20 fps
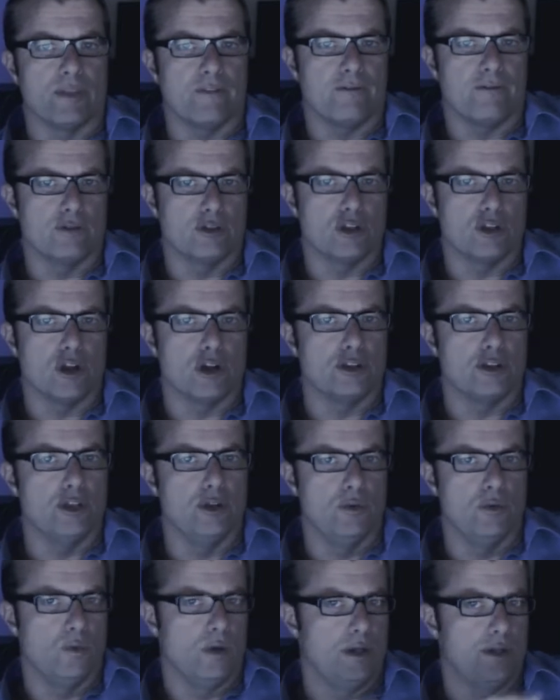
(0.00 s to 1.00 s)
the first
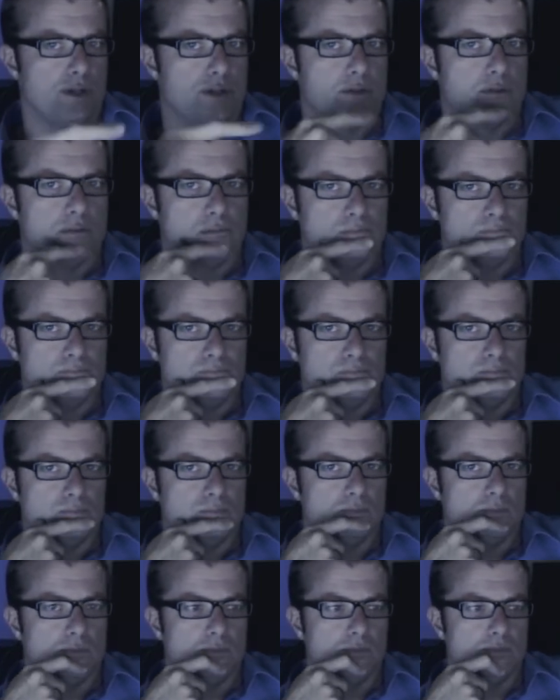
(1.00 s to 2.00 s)
cartoon was?
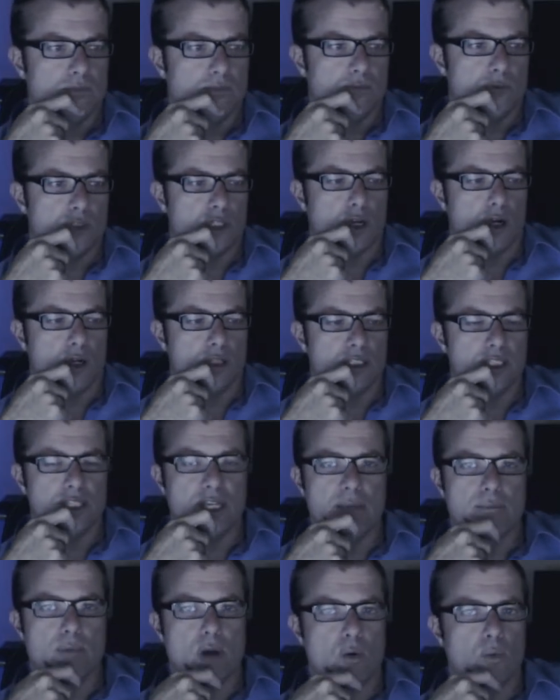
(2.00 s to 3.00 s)
It's called
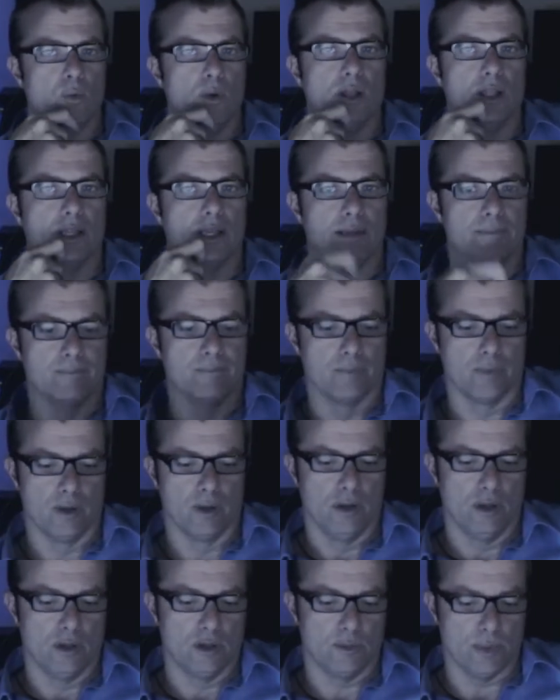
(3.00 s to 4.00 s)
Steamboat Willie.
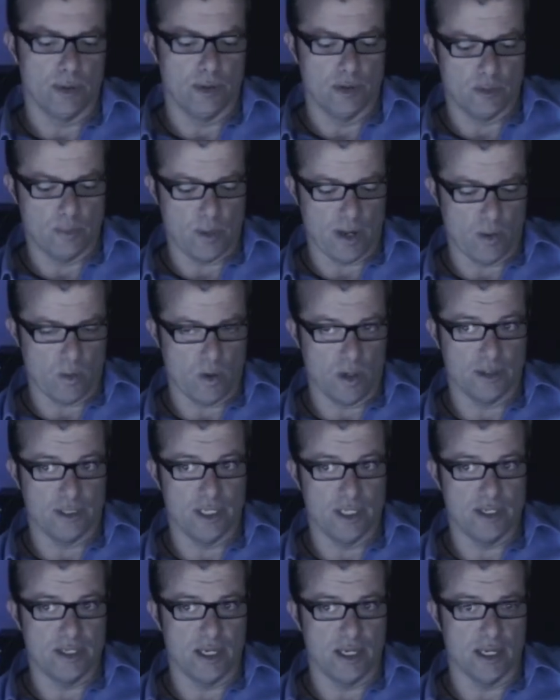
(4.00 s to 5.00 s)
It's produced by Walt
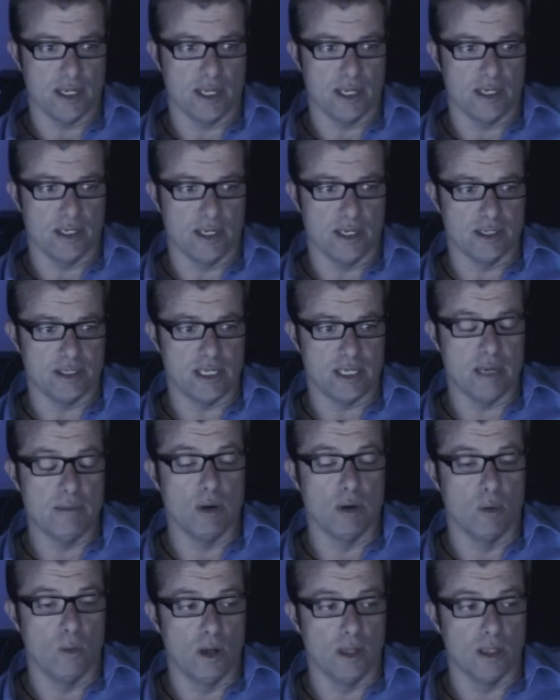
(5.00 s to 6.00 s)
Disney. And
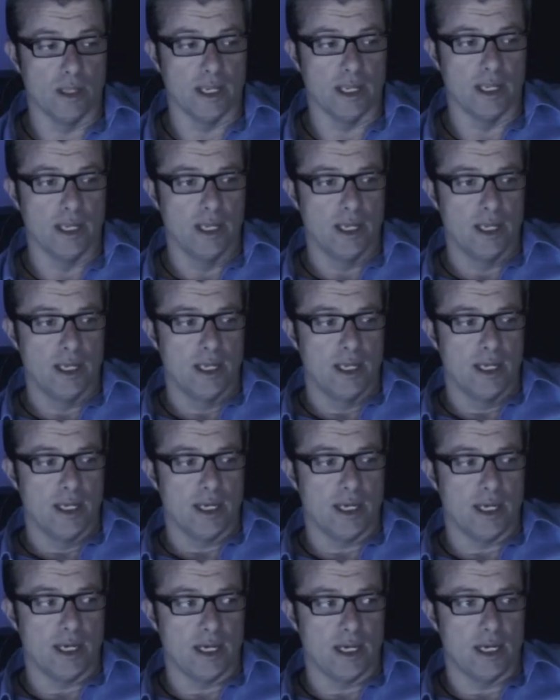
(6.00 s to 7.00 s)
Steamboat Willie
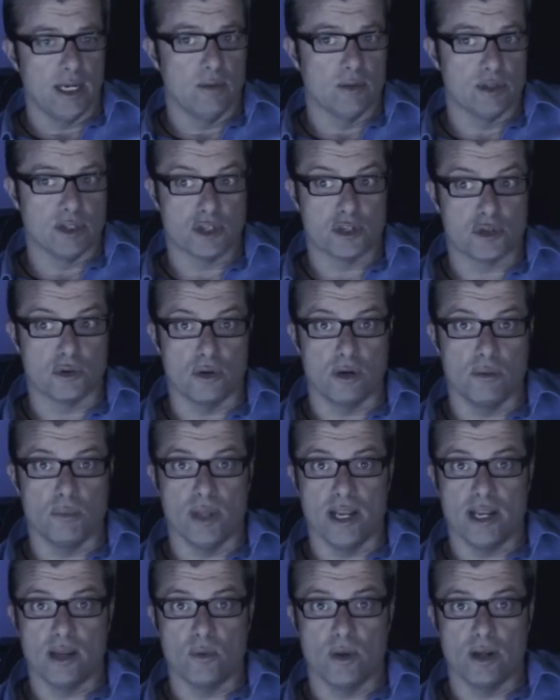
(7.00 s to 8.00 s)
was a short
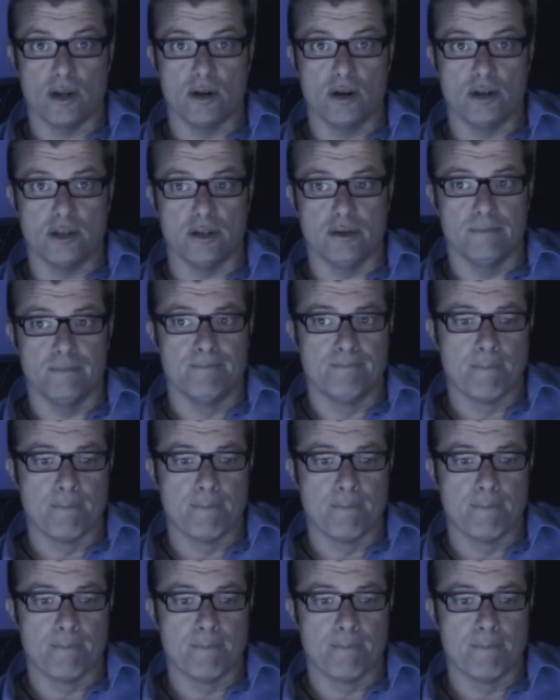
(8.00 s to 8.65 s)
black and white cartoon.